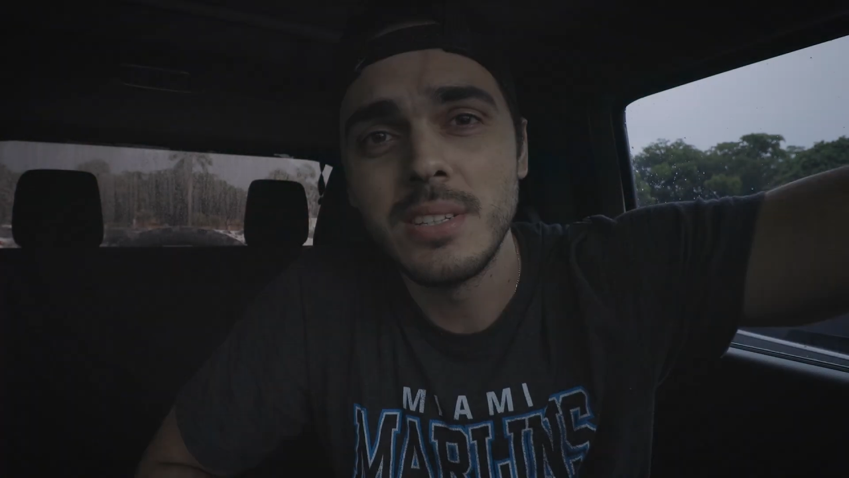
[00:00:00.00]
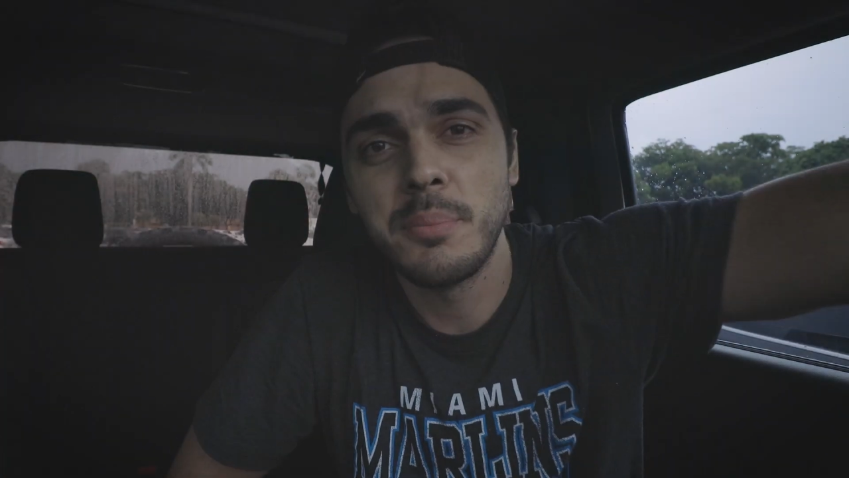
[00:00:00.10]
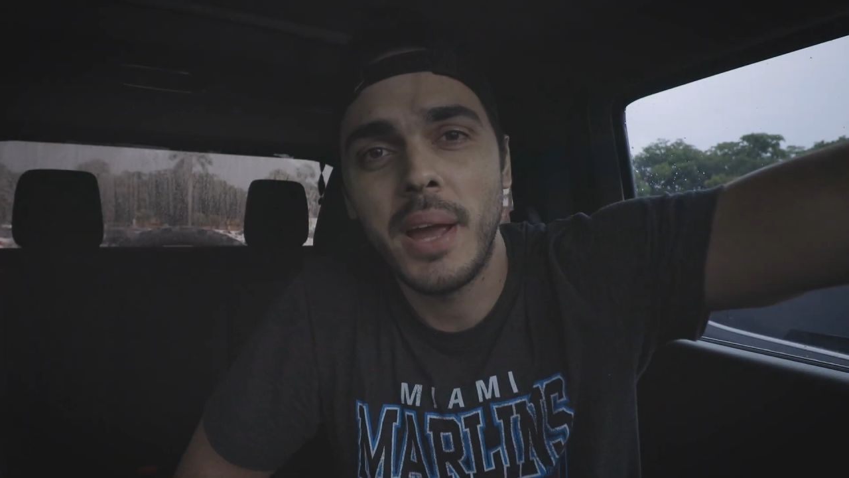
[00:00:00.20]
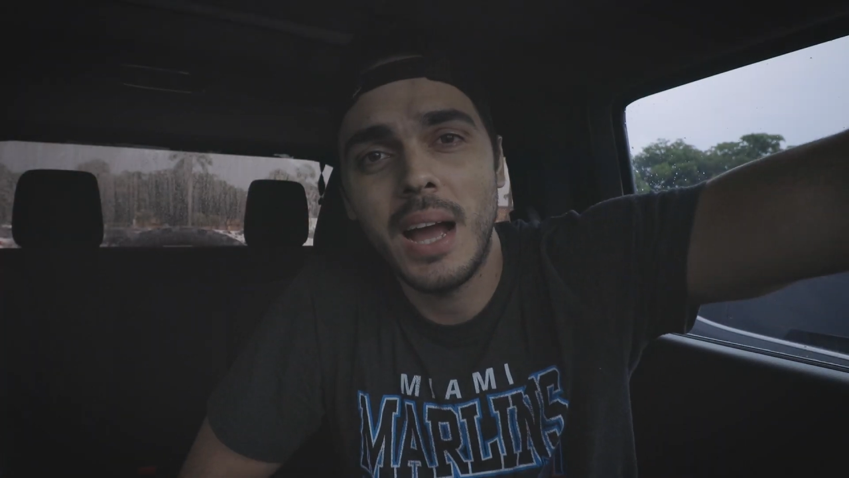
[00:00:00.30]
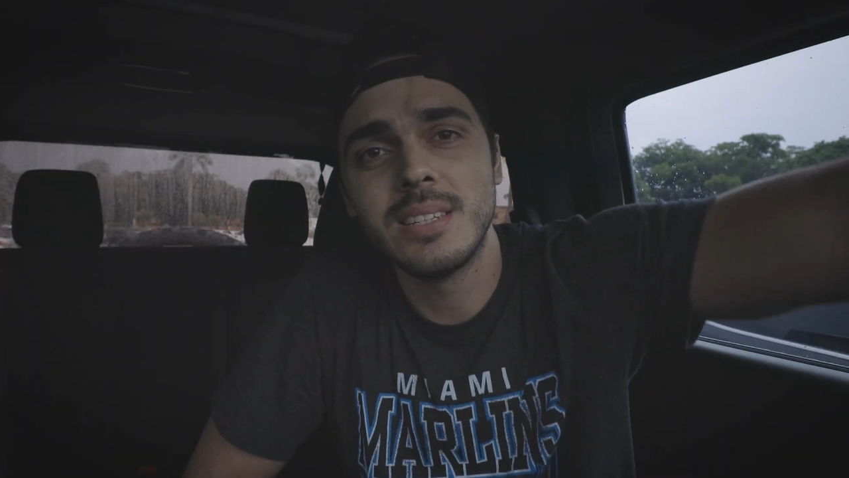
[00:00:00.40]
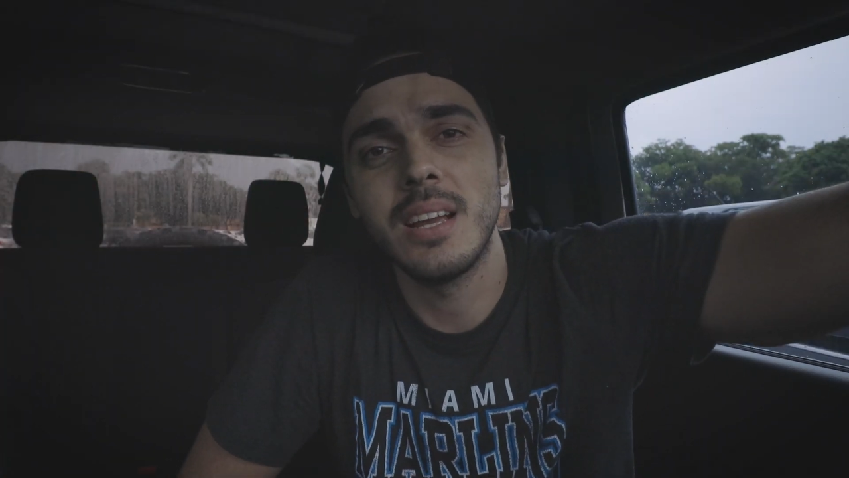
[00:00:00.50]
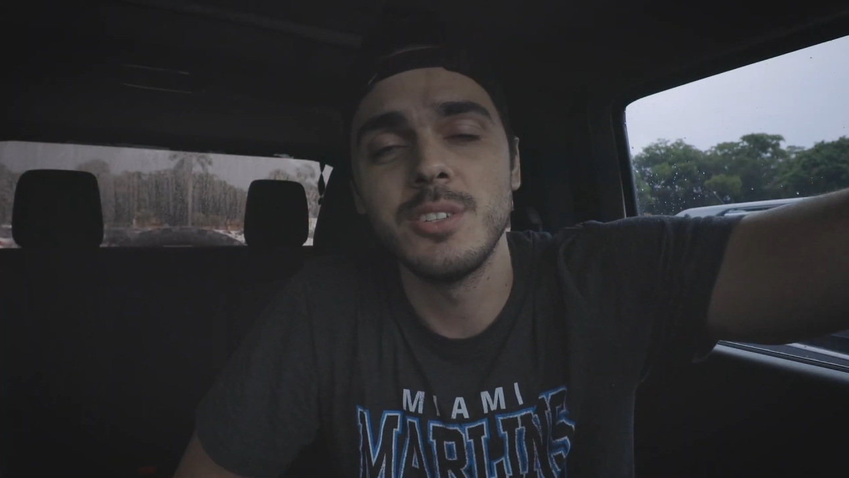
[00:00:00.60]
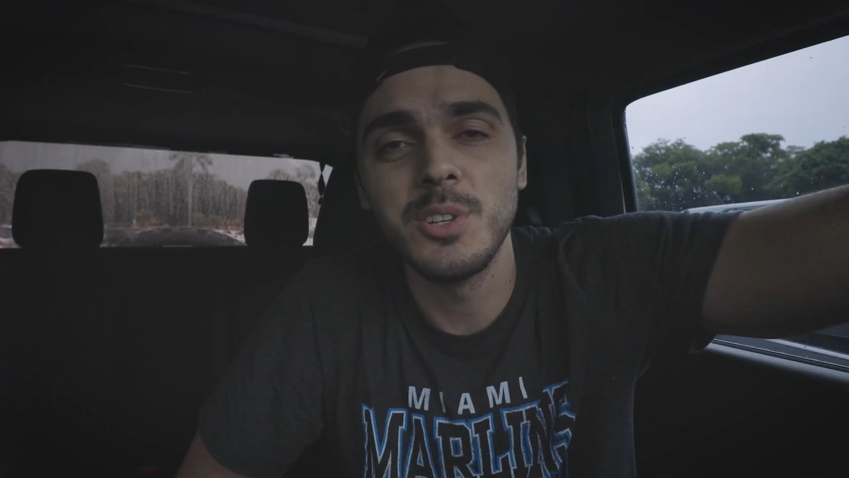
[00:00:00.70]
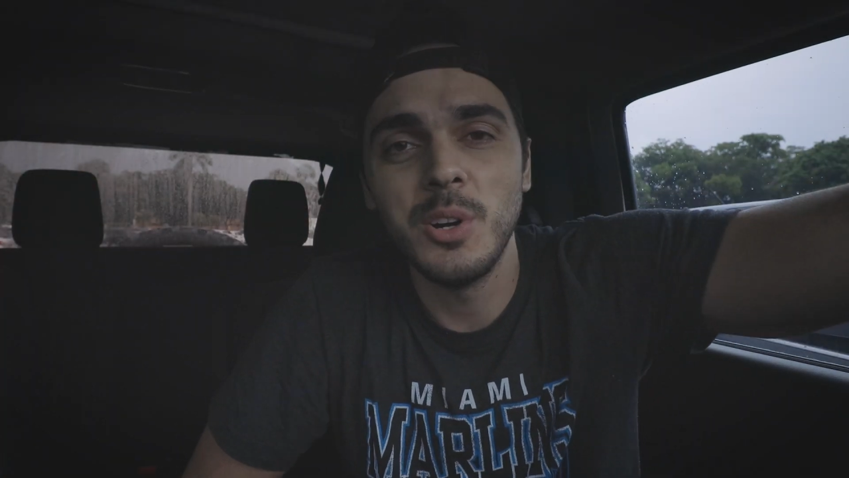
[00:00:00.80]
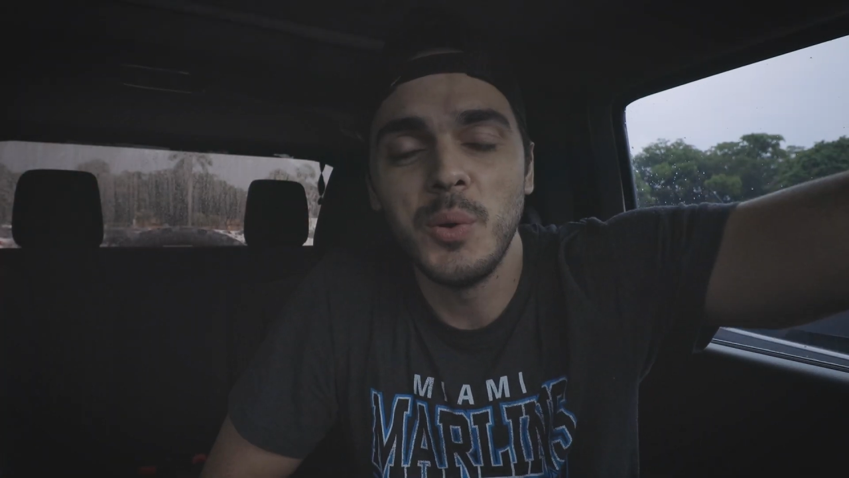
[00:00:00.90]
What is up, guys?
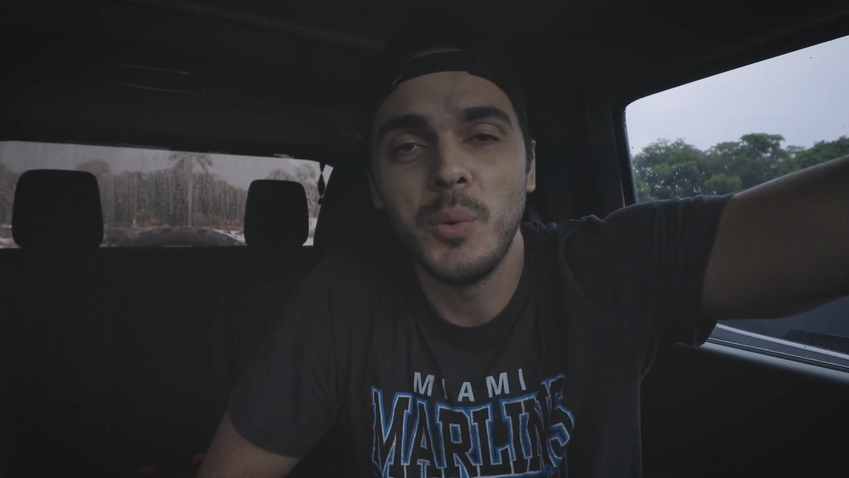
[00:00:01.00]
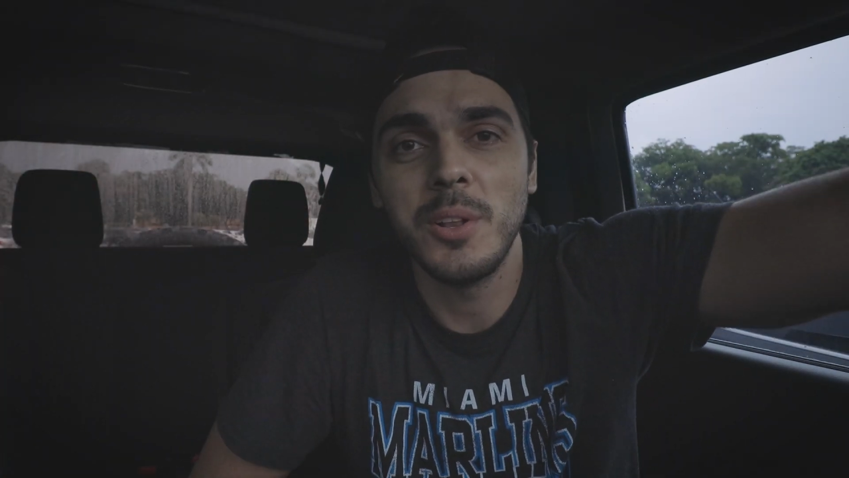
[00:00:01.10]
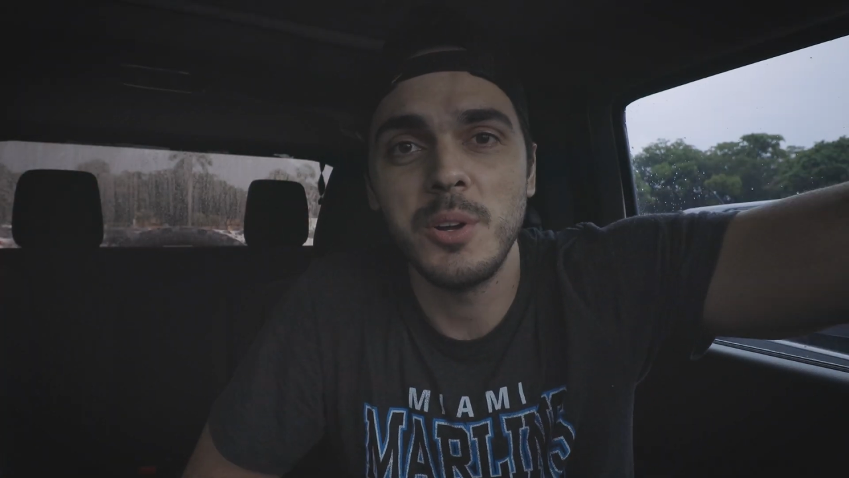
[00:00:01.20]
How's it going?